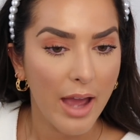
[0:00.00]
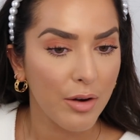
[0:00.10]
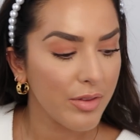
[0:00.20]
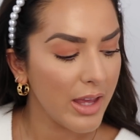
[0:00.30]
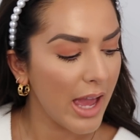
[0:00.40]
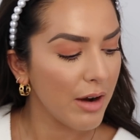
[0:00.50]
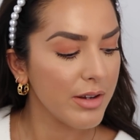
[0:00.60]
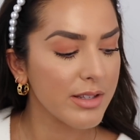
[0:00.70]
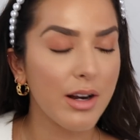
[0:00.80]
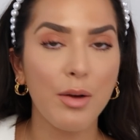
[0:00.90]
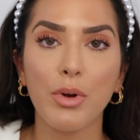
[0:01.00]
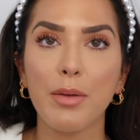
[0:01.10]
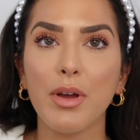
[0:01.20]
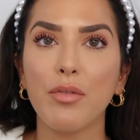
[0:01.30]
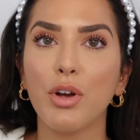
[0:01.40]
And on the areas that I want
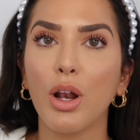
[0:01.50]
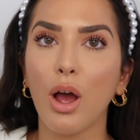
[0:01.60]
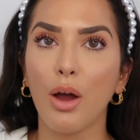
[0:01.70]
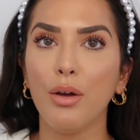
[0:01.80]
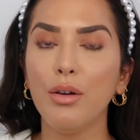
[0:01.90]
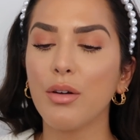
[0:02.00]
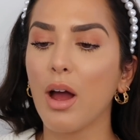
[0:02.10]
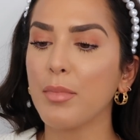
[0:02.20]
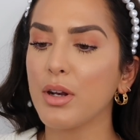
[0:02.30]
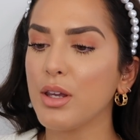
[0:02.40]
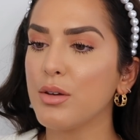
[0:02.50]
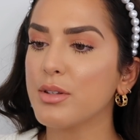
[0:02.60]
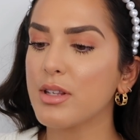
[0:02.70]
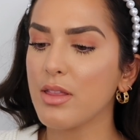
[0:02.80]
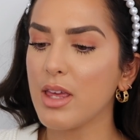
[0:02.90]
a bit of glow, I'm gonna
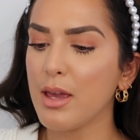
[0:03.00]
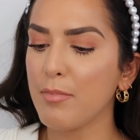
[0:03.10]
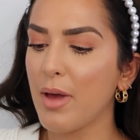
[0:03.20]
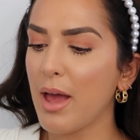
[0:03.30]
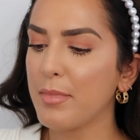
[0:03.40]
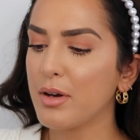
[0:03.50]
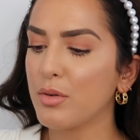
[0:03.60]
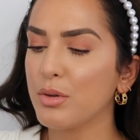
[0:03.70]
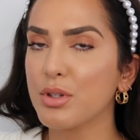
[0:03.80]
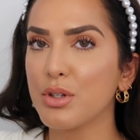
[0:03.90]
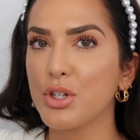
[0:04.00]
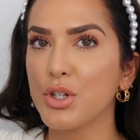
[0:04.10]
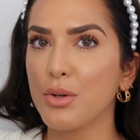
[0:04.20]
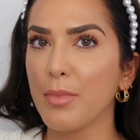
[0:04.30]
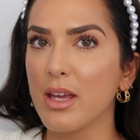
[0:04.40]
use the Bare Minerals
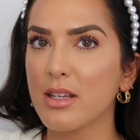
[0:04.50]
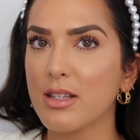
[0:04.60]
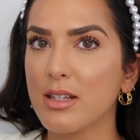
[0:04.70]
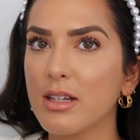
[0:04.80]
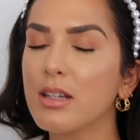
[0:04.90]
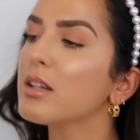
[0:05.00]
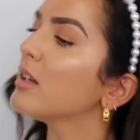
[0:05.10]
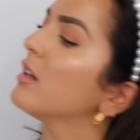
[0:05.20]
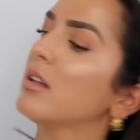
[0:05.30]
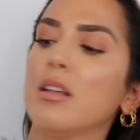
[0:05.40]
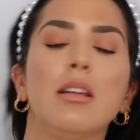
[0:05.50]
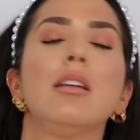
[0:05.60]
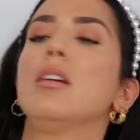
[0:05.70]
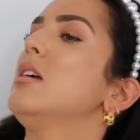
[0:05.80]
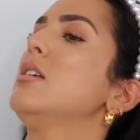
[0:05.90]
Dew Mist.
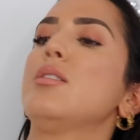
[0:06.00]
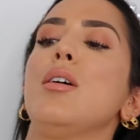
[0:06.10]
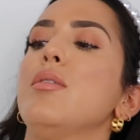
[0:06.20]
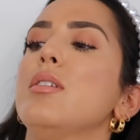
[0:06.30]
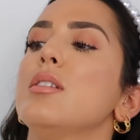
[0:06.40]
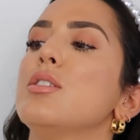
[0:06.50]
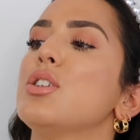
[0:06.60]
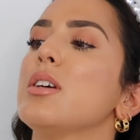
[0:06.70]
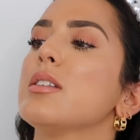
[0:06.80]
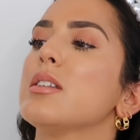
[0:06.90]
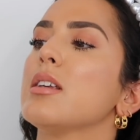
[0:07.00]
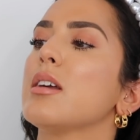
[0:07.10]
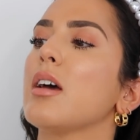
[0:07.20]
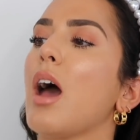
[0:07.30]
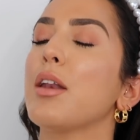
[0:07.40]
So this is just,
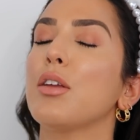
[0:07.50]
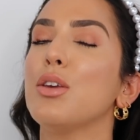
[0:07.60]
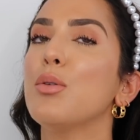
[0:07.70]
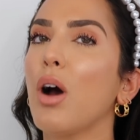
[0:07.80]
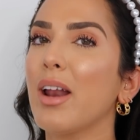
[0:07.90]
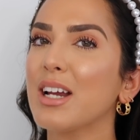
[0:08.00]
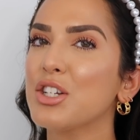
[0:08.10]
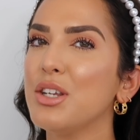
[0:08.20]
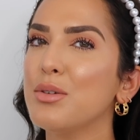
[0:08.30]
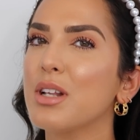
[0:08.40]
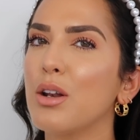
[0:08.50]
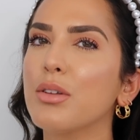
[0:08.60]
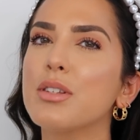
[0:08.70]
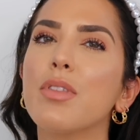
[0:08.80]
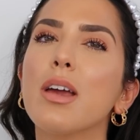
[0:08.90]
I don't, you can't actually use a
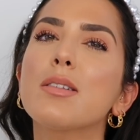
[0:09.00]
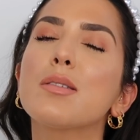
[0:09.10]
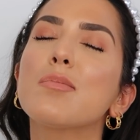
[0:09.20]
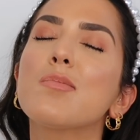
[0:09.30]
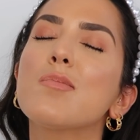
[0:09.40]
lot of this.